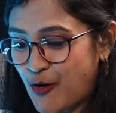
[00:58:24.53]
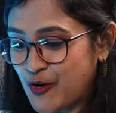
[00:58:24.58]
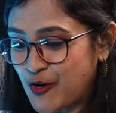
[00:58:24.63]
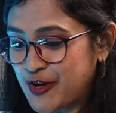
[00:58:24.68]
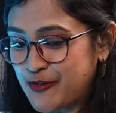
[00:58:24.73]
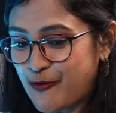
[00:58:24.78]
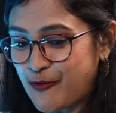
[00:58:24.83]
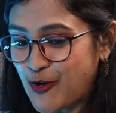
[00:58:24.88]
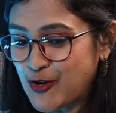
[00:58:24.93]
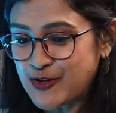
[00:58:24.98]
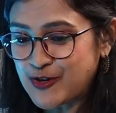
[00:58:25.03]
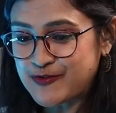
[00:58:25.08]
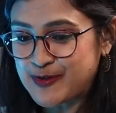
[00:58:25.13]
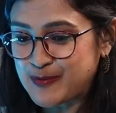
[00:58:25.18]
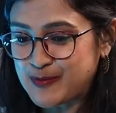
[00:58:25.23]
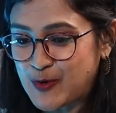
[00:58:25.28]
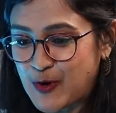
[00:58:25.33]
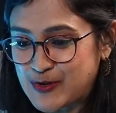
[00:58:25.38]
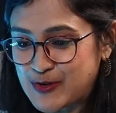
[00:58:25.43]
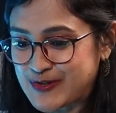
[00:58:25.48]
if all of
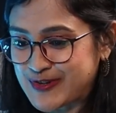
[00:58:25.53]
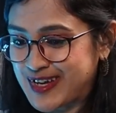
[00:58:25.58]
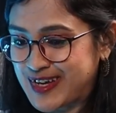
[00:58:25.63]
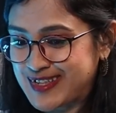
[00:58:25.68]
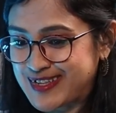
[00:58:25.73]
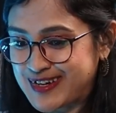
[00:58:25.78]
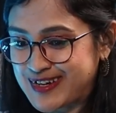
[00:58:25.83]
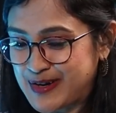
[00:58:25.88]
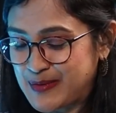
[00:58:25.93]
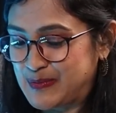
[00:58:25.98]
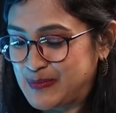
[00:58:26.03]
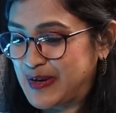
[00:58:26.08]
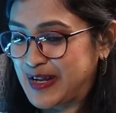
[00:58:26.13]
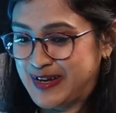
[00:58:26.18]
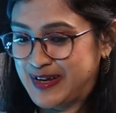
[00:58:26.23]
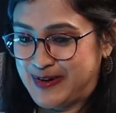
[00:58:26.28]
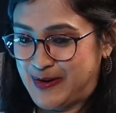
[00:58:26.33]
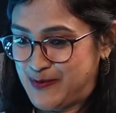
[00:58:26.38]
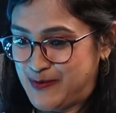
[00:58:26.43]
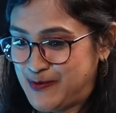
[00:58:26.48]
them got together in a
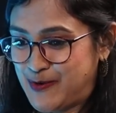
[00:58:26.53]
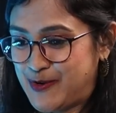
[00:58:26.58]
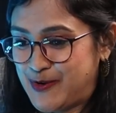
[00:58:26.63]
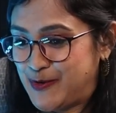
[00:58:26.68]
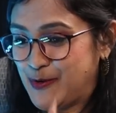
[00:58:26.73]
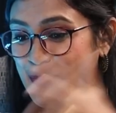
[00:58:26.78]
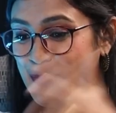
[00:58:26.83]
playground or an